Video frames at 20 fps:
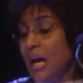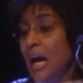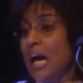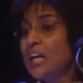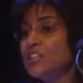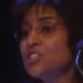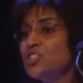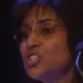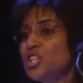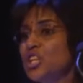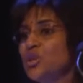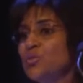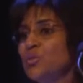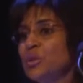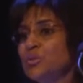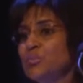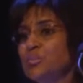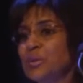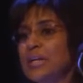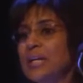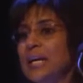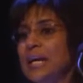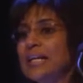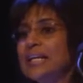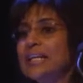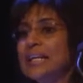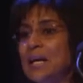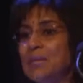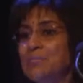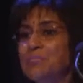And she will be
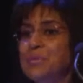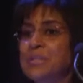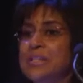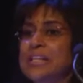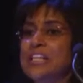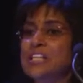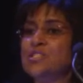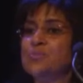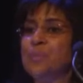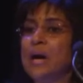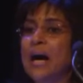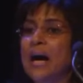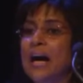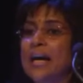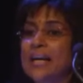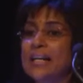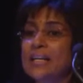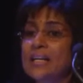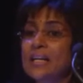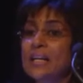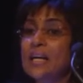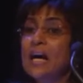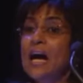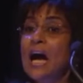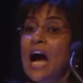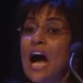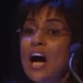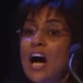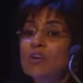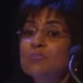accompanied by
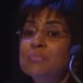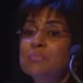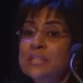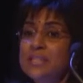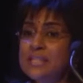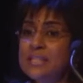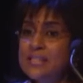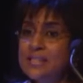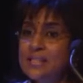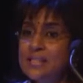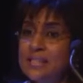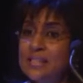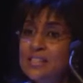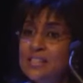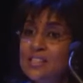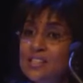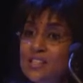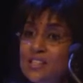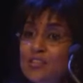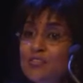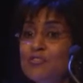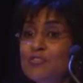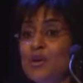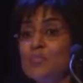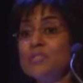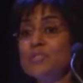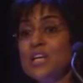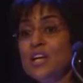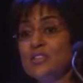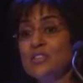our ministers
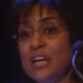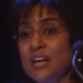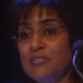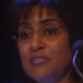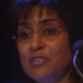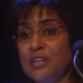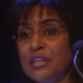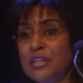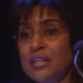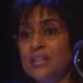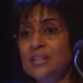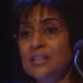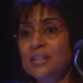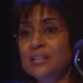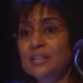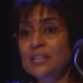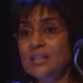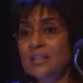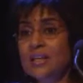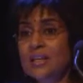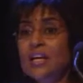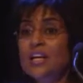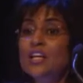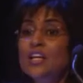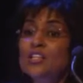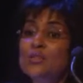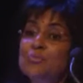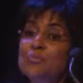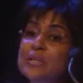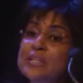from South Africa,
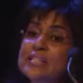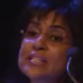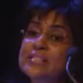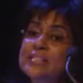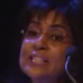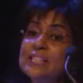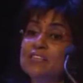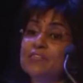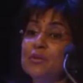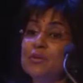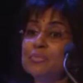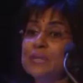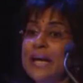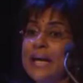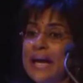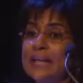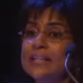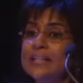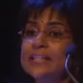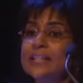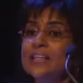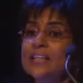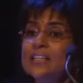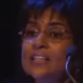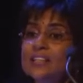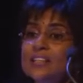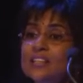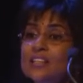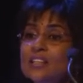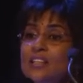the minister from Canada,
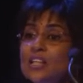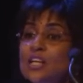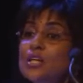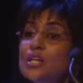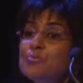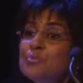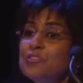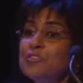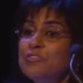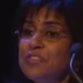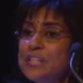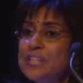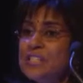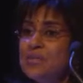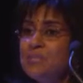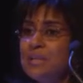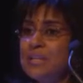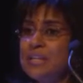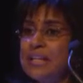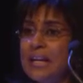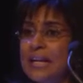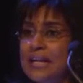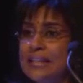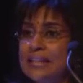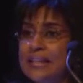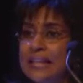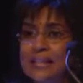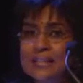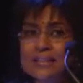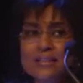Professor
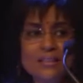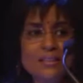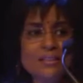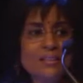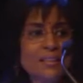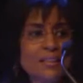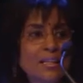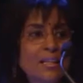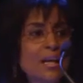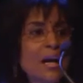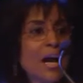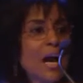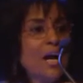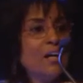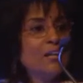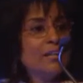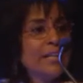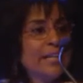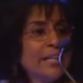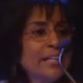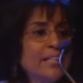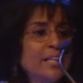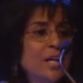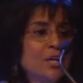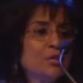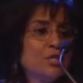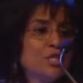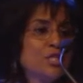Makanya, our keynote